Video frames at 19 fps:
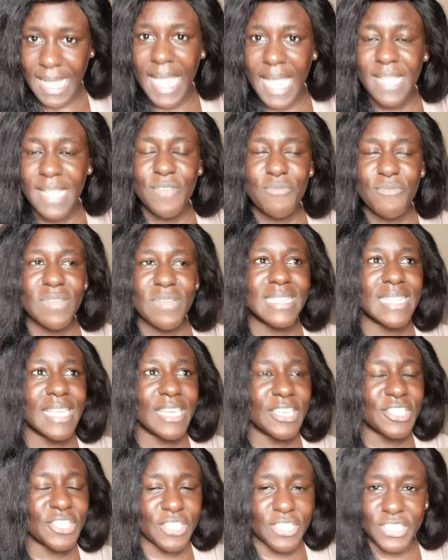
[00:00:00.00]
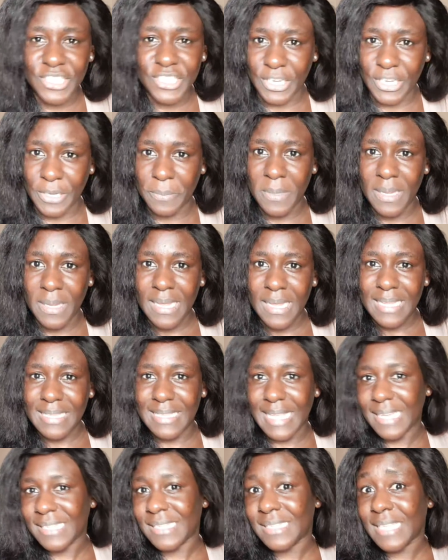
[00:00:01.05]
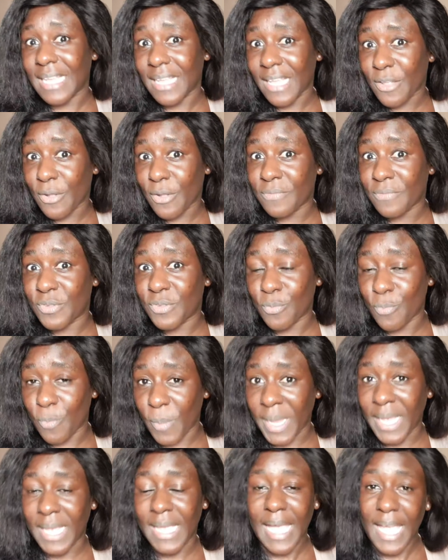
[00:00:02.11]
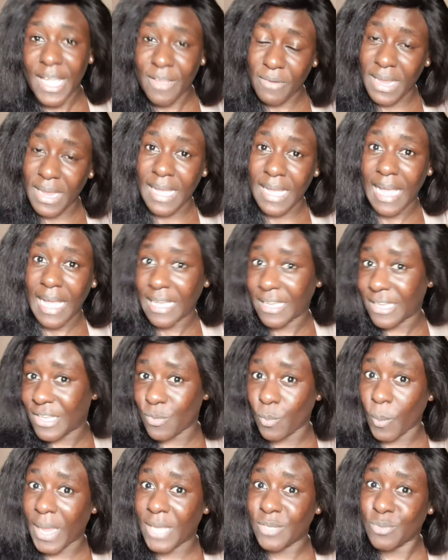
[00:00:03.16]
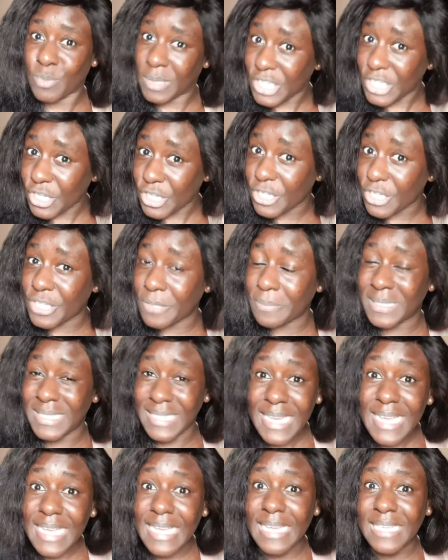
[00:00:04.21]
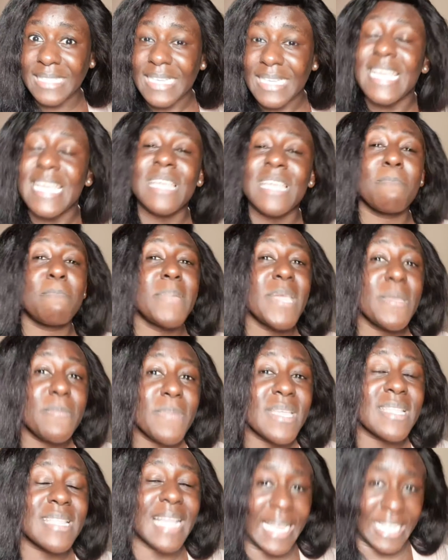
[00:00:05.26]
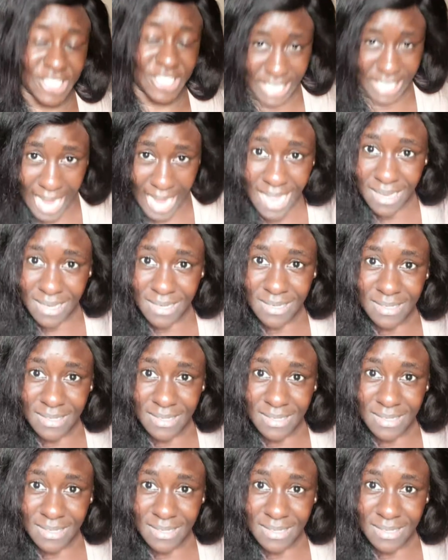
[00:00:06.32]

Any relationship that started off the way Erica and Kiddwaya's relationship did in BB Naija,